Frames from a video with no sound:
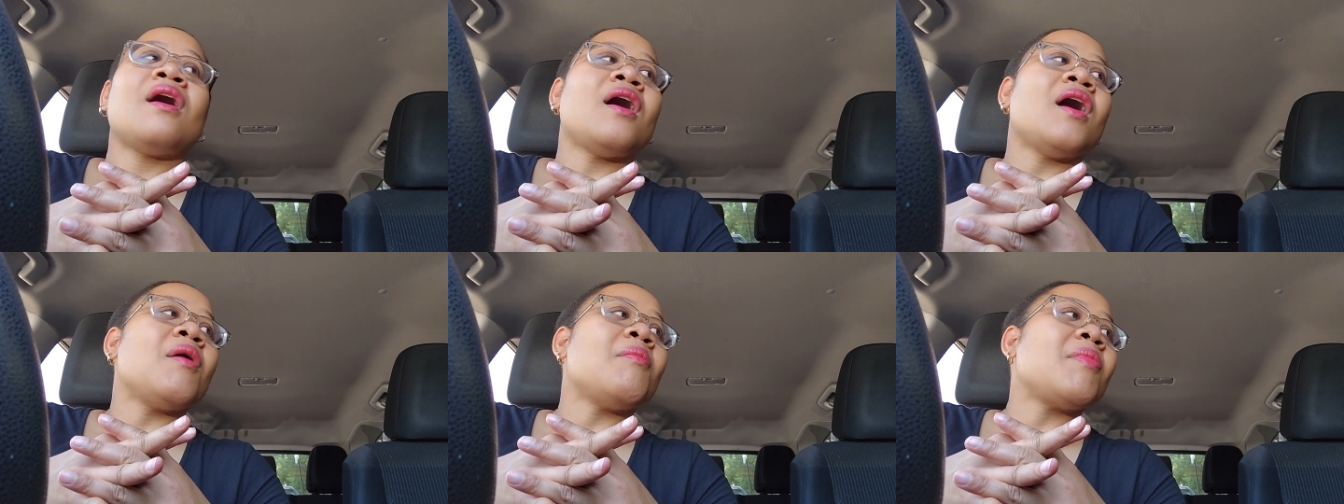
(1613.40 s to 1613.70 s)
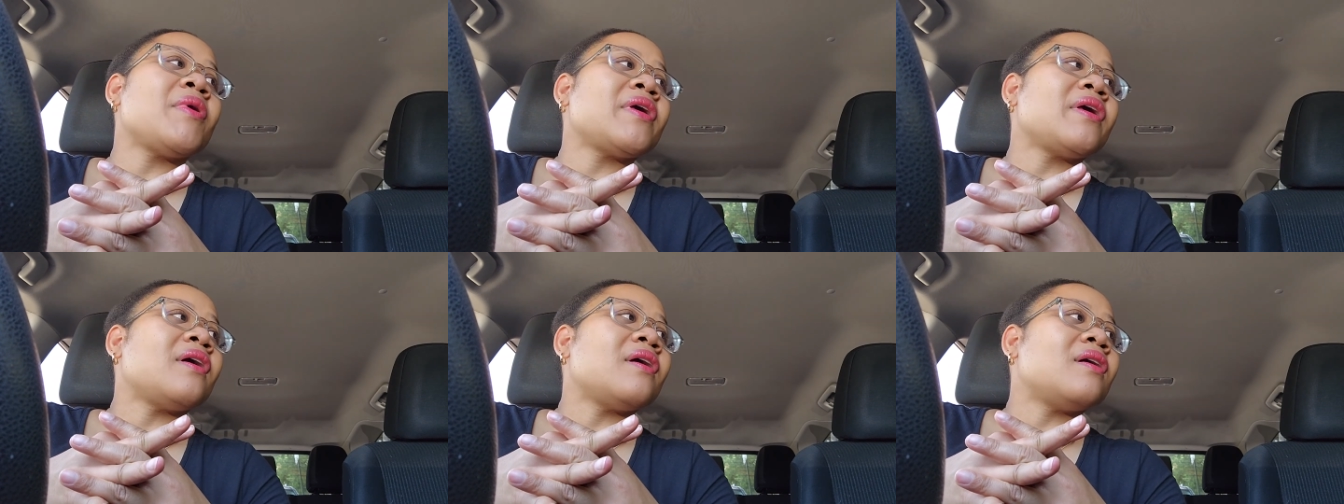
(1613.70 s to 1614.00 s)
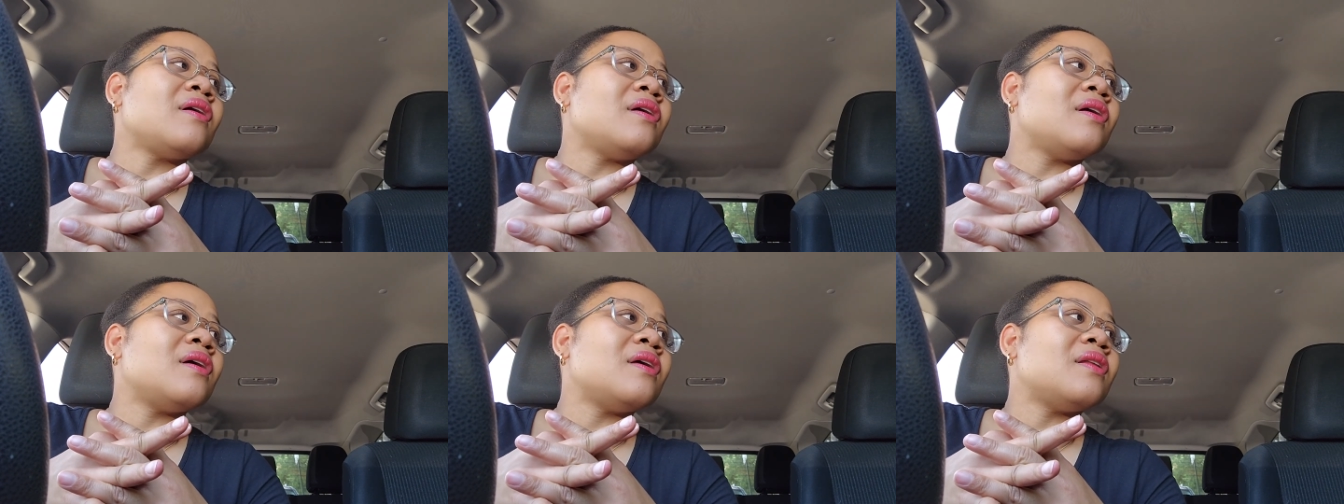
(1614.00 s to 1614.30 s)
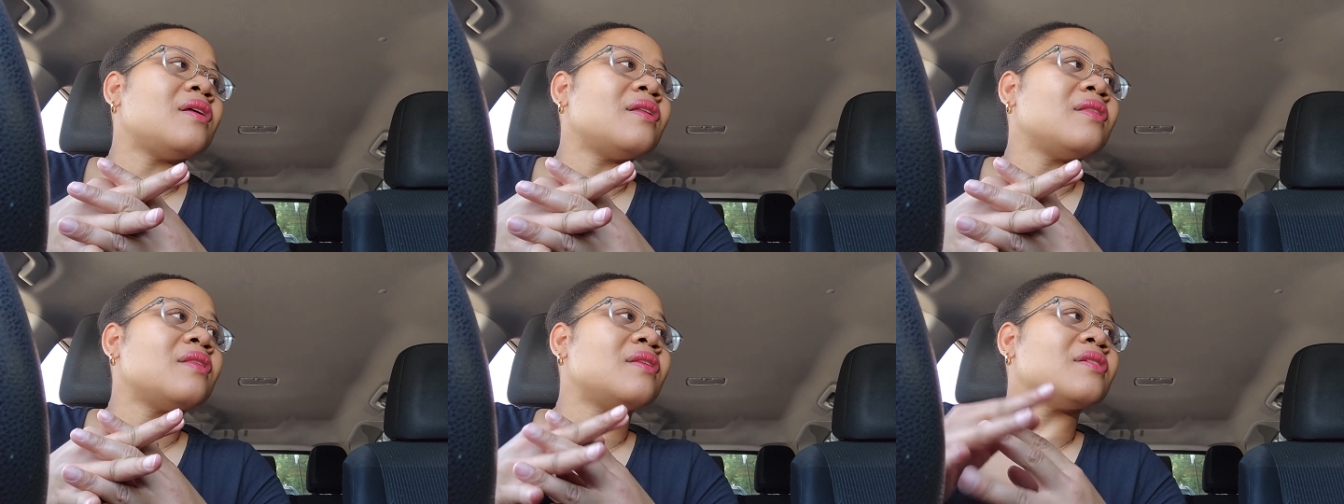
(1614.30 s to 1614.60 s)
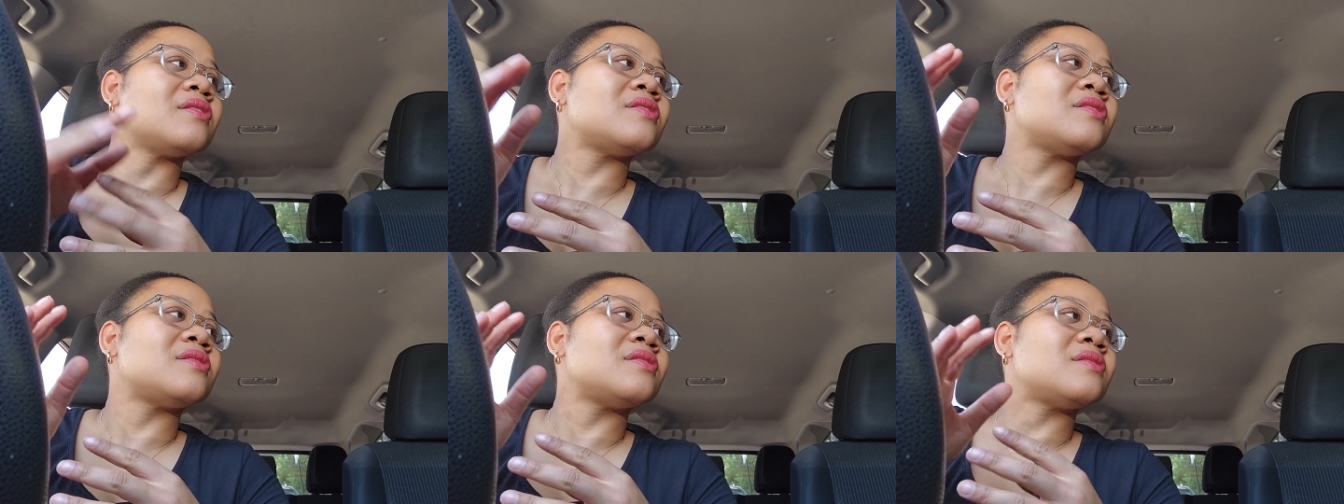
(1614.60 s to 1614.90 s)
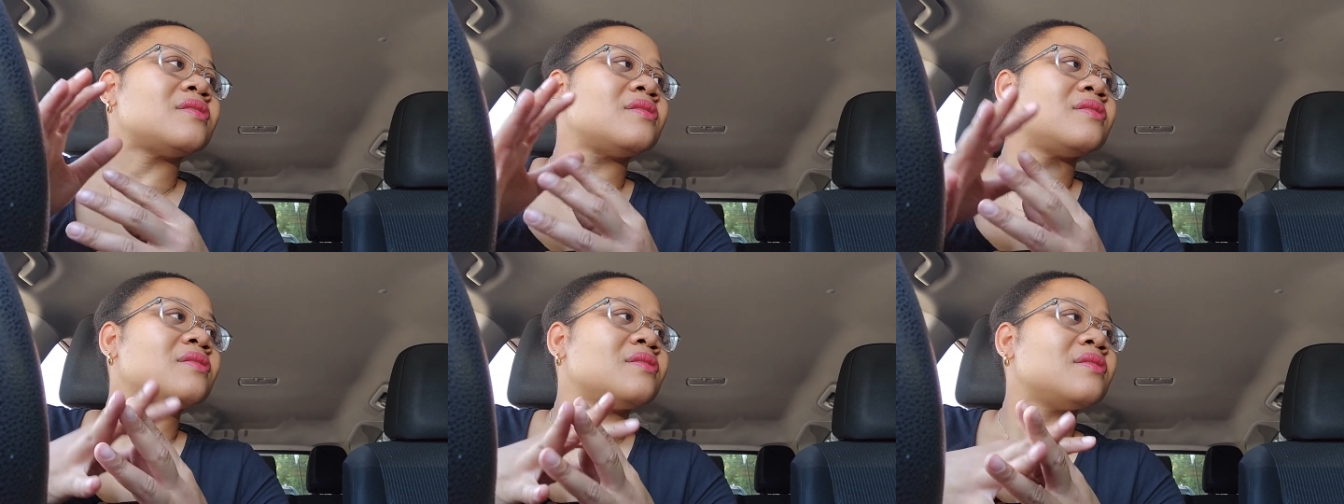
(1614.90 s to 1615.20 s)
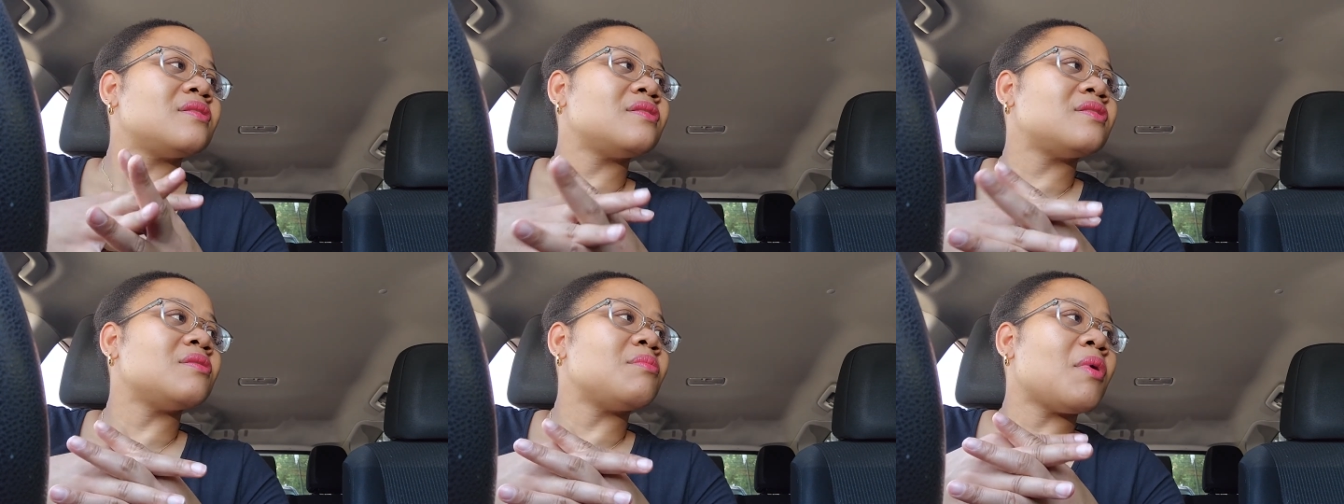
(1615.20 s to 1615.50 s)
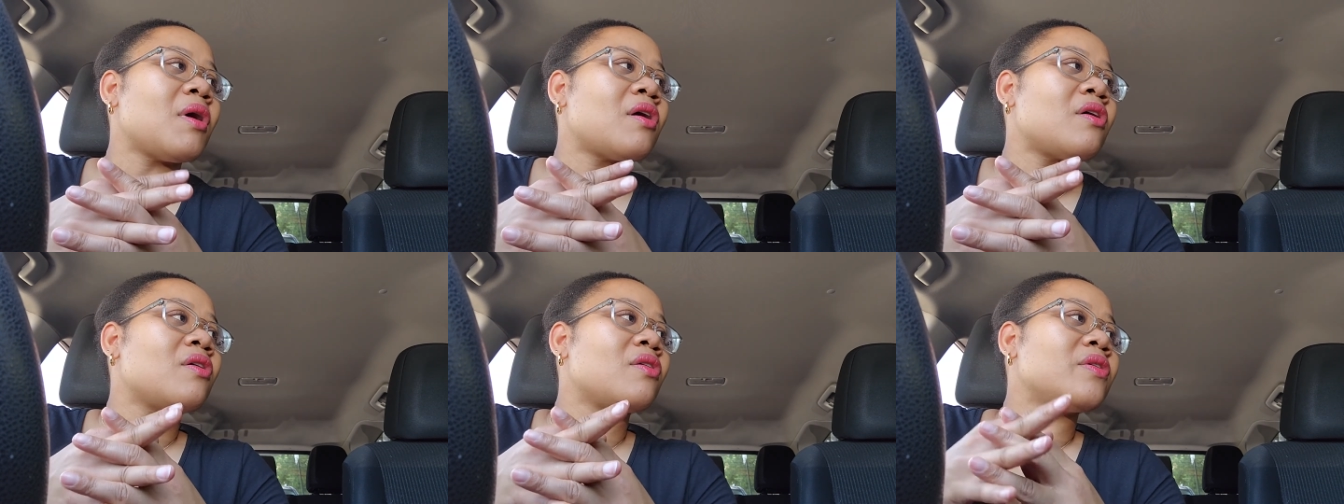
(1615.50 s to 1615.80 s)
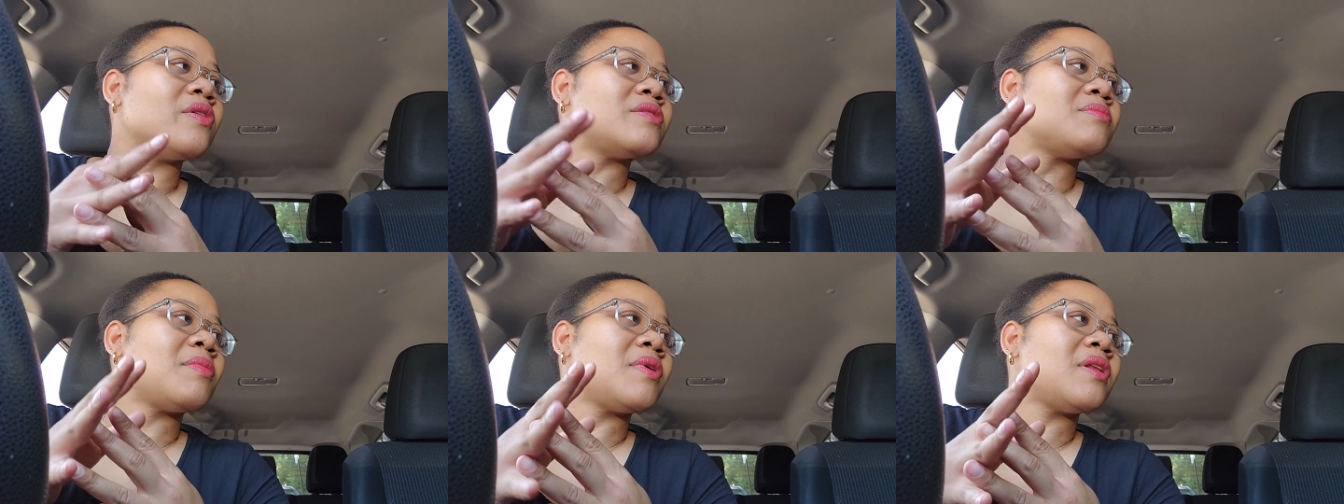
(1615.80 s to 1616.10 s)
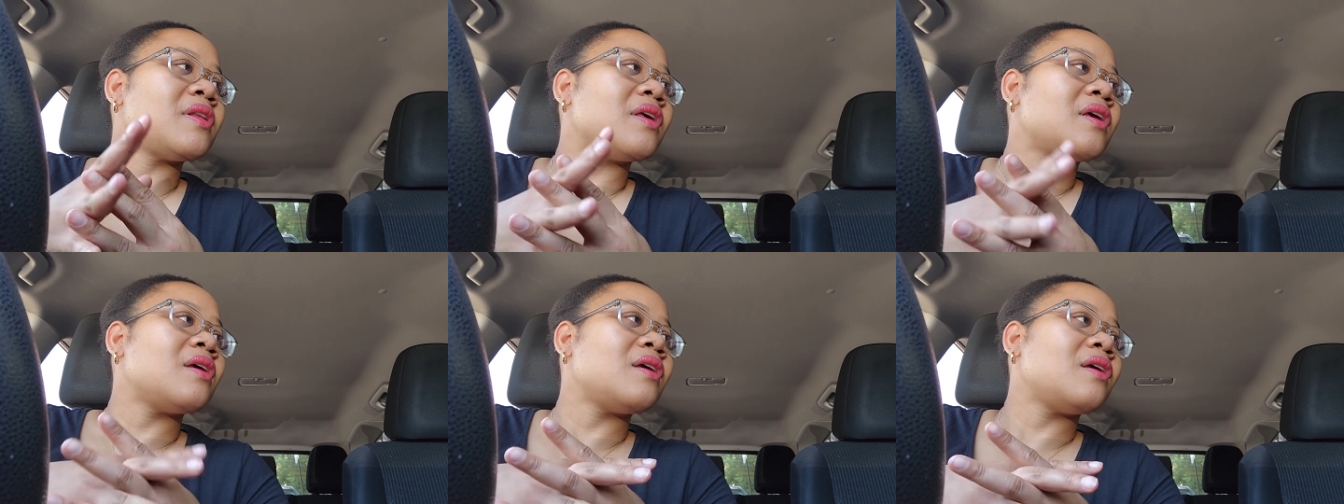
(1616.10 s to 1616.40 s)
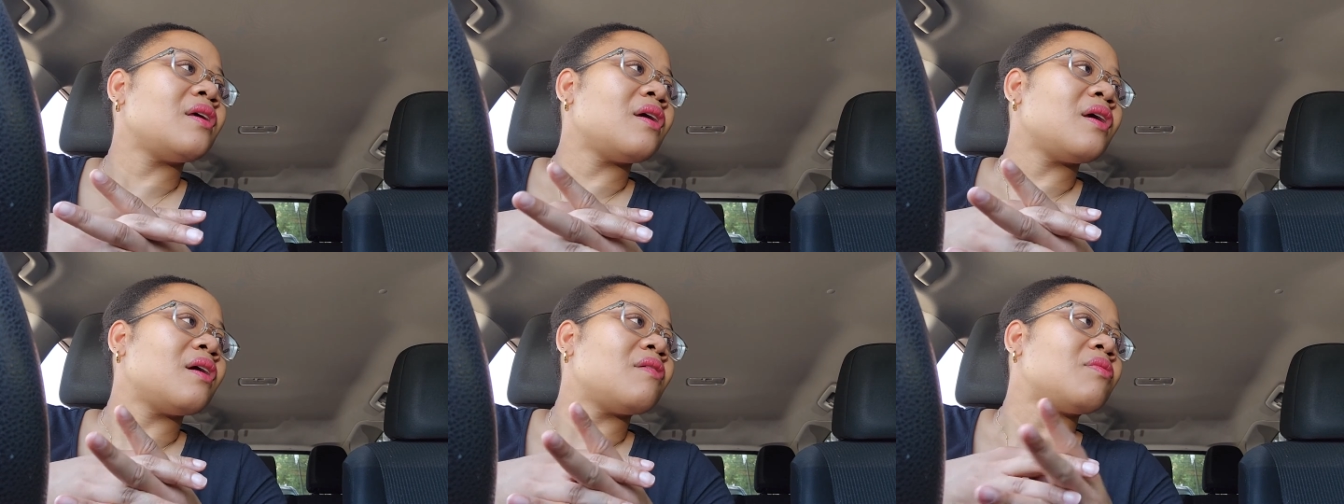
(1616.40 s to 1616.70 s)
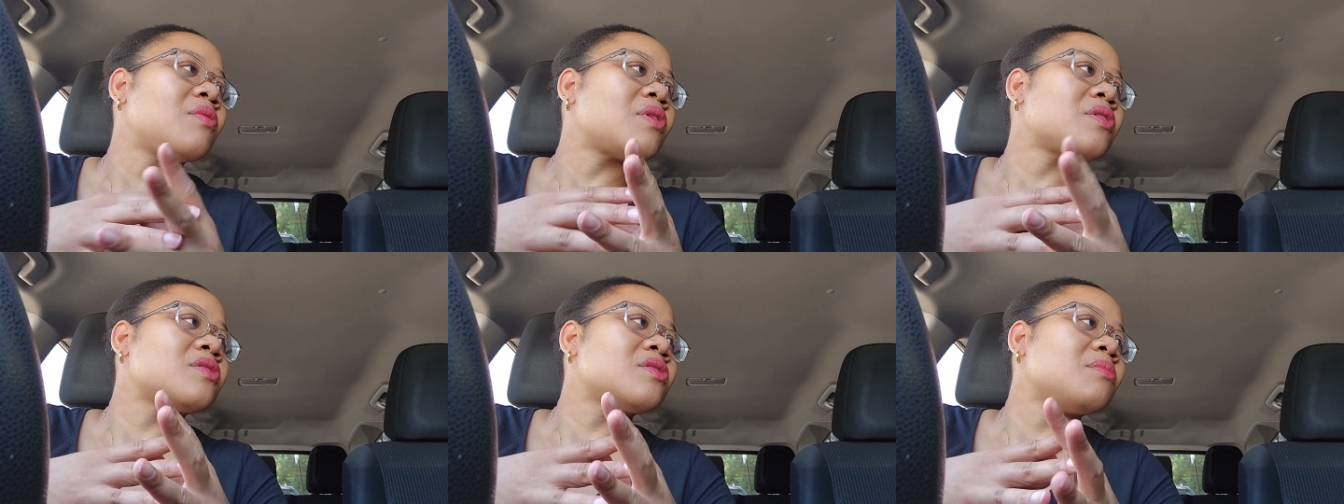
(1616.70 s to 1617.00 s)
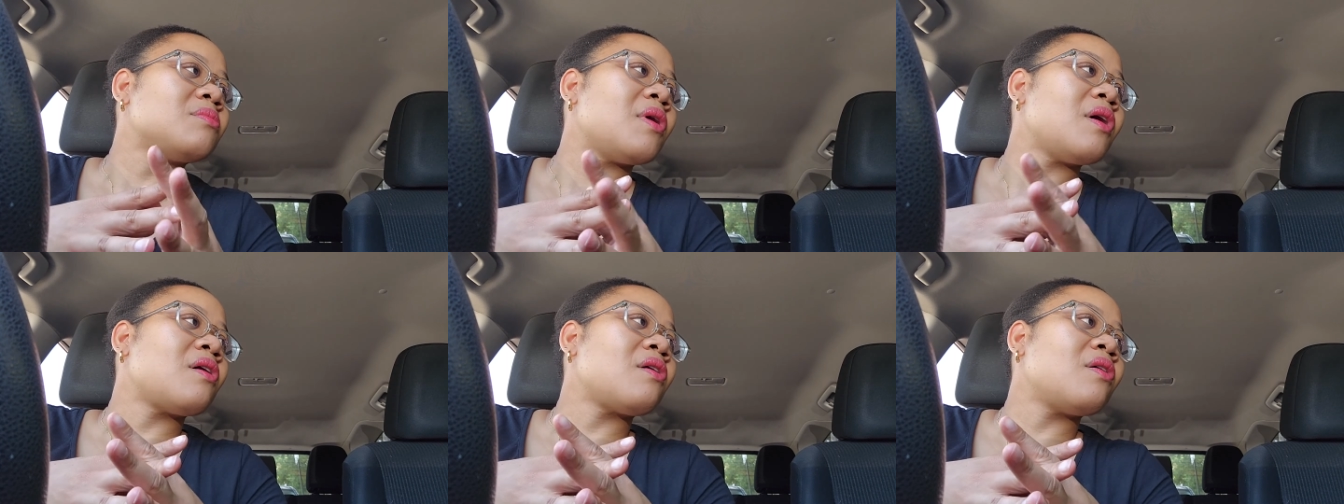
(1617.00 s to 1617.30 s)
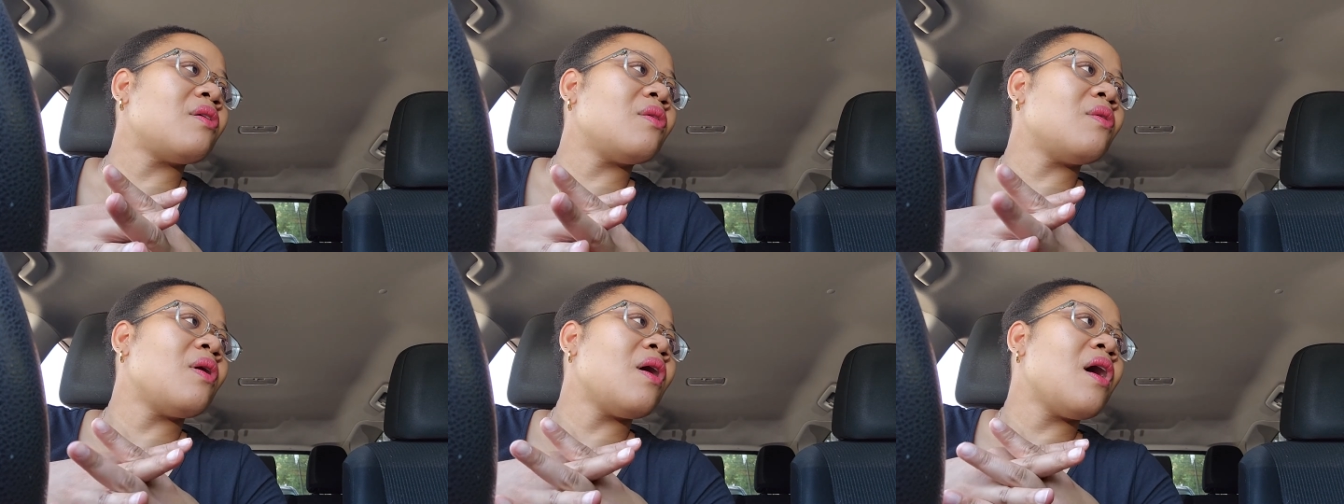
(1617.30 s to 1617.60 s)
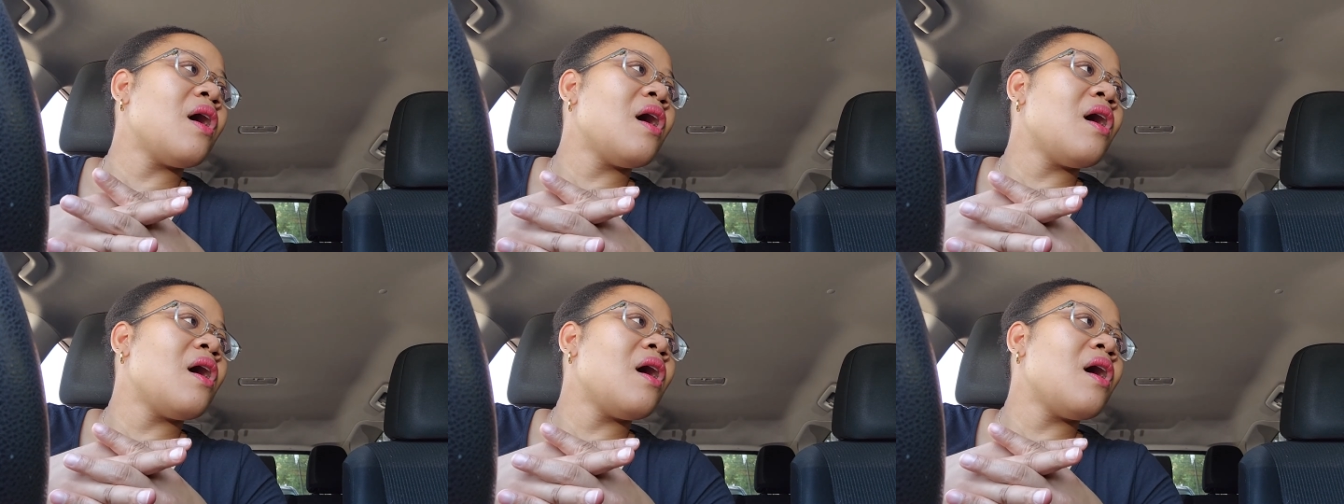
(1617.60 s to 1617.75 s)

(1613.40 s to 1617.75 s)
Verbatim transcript: Um, but yeah, and then this tomorrow is Monday. I have work tomorrow.